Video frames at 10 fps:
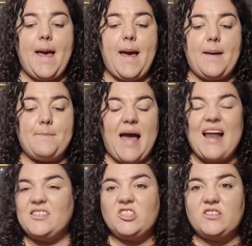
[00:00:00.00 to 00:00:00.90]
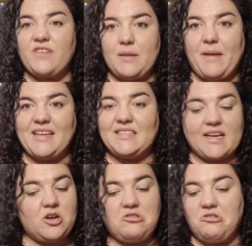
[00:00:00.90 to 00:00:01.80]
And it's just a very
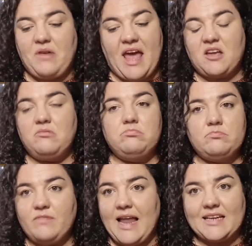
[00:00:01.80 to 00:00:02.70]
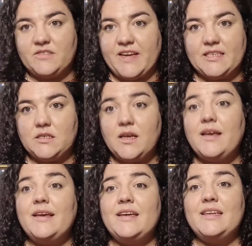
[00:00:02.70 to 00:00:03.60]
basic crew neck, relaxed fit
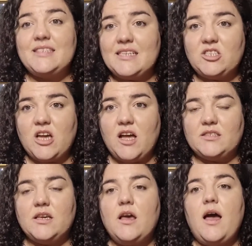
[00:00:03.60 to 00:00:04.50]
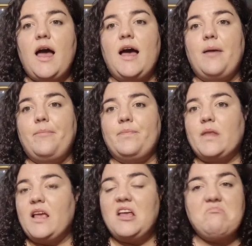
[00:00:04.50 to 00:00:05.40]
t-shirt.
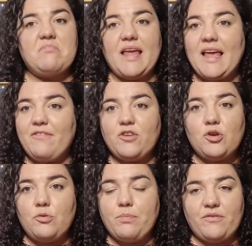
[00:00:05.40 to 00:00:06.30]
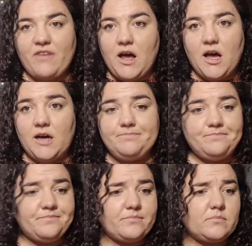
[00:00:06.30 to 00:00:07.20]
If you prefer
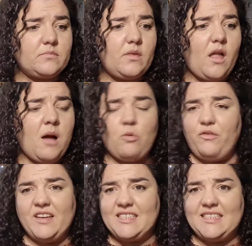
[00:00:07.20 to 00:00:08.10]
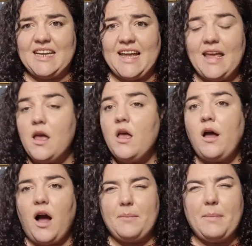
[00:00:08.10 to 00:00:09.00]
a more fitted tee,
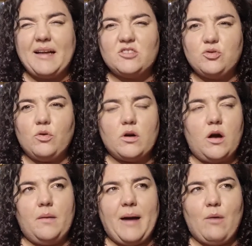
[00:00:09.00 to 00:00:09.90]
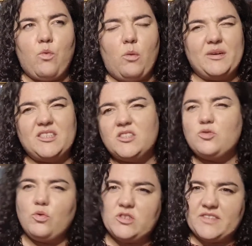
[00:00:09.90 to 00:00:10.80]
I'm about to talk about one which is
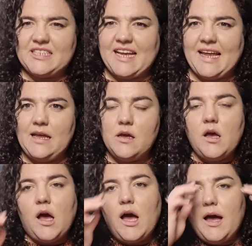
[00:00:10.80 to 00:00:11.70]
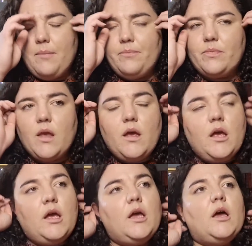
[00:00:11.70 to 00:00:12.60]
sort of a tee.
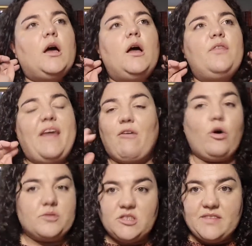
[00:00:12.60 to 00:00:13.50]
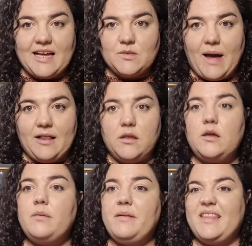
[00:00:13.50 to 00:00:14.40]
There are options for that as well,
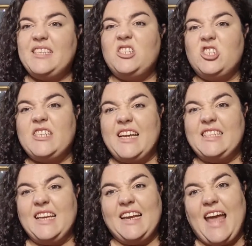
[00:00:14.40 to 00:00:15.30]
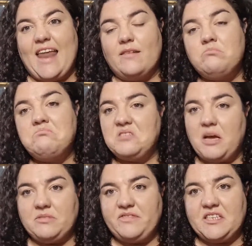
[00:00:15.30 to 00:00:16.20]
but this is just easy. And again, in
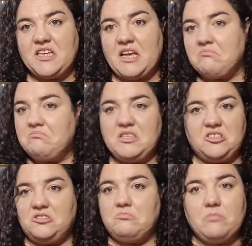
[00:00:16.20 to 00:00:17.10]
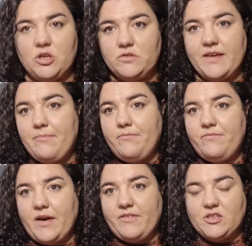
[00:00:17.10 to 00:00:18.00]
terms of fitting, it's just loose fit,
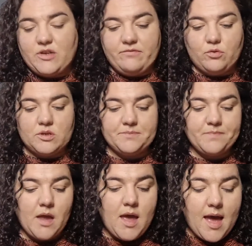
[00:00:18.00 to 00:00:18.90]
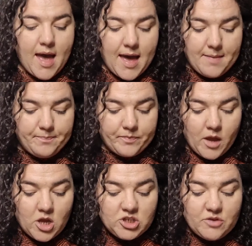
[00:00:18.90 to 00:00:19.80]
very, very straightforward.
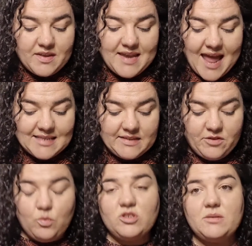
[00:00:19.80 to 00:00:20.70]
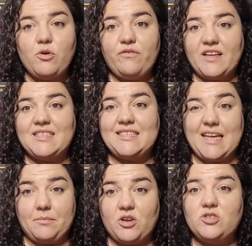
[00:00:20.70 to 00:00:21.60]
So the next, if you want a more fitted
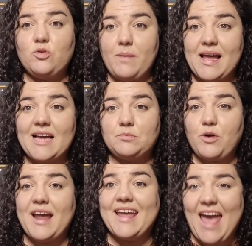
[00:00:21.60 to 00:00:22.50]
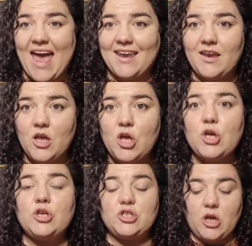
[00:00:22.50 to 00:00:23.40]
tee, I'm going to talk about Cashmerette again.
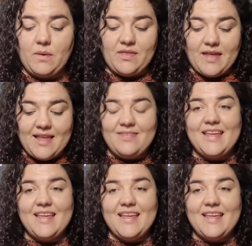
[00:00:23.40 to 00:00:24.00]
So in